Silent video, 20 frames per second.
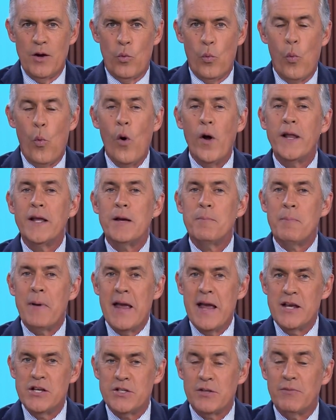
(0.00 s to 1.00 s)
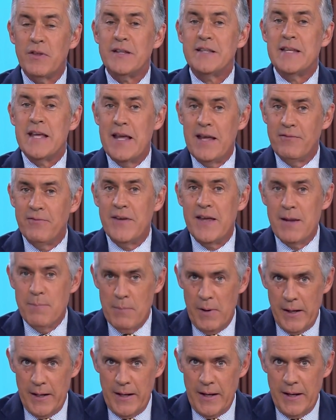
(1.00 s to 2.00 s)
wanting a piece of the TV
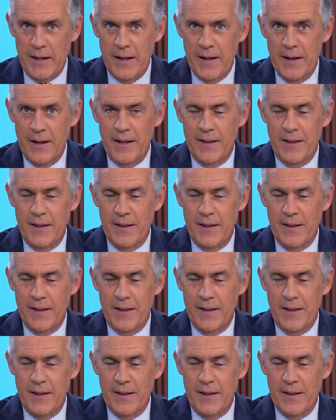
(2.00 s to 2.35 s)
money